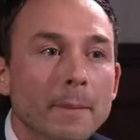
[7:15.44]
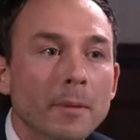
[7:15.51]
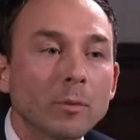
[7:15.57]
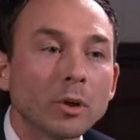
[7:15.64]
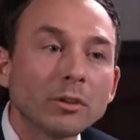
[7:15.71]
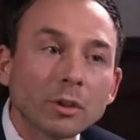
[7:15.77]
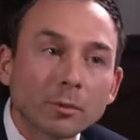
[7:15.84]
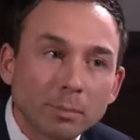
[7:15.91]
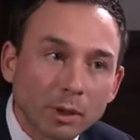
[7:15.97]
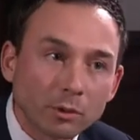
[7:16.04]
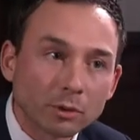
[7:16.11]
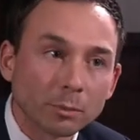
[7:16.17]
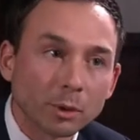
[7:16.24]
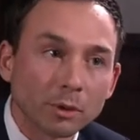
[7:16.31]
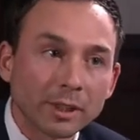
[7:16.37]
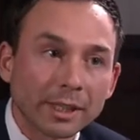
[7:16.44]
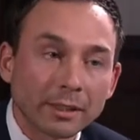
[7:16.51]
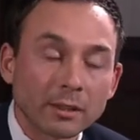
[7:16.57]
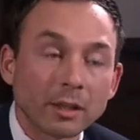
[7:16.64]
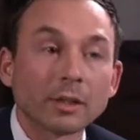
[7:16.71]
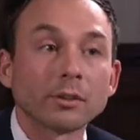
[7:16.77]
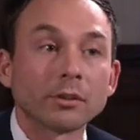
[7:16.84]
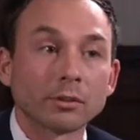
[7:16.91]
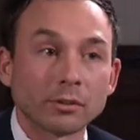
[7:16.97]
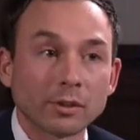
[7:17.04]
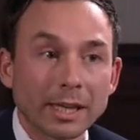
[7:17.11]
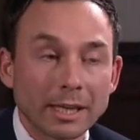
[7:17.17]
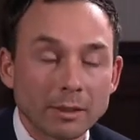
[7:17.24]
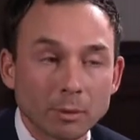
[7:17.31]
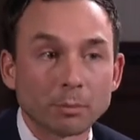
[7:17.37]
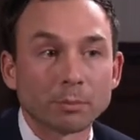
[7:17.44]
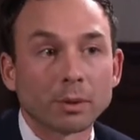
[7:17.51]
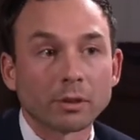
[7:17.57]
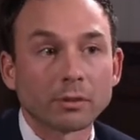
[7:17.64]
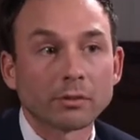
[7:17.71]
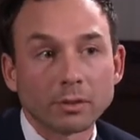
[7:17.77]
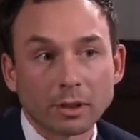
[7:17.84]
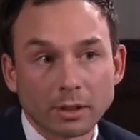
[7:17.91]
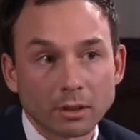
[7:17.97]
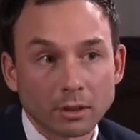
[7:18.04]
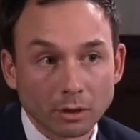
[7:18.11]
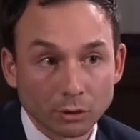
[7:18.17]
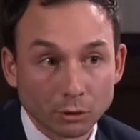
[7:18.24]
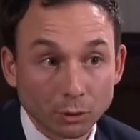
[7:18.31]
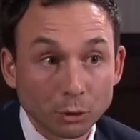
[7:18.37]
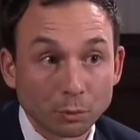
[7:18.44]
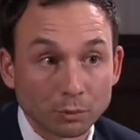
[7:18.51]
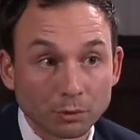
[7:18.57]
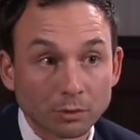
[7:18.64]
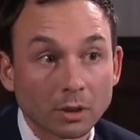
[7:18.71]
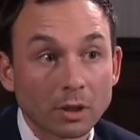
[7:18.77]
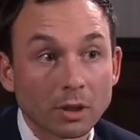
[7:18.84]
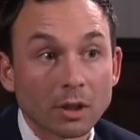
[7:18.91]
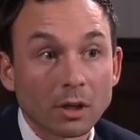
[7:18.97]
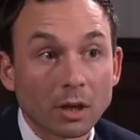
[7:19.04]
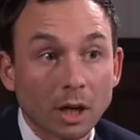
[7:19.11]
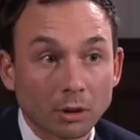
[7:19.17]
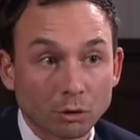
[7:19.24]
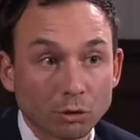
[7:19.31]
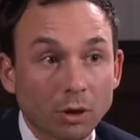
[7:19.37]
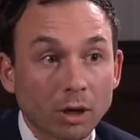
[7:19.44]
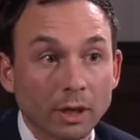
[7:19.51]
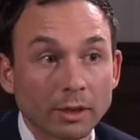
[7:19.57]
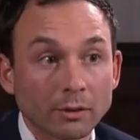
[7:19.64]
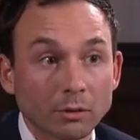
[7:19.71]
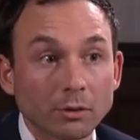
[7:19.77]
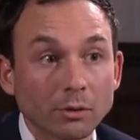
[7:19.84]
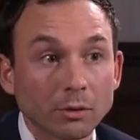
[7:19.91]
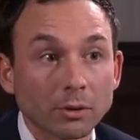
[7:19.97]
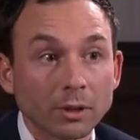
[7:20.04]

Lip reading: But is it possible that not the state, but particular groups are trying to do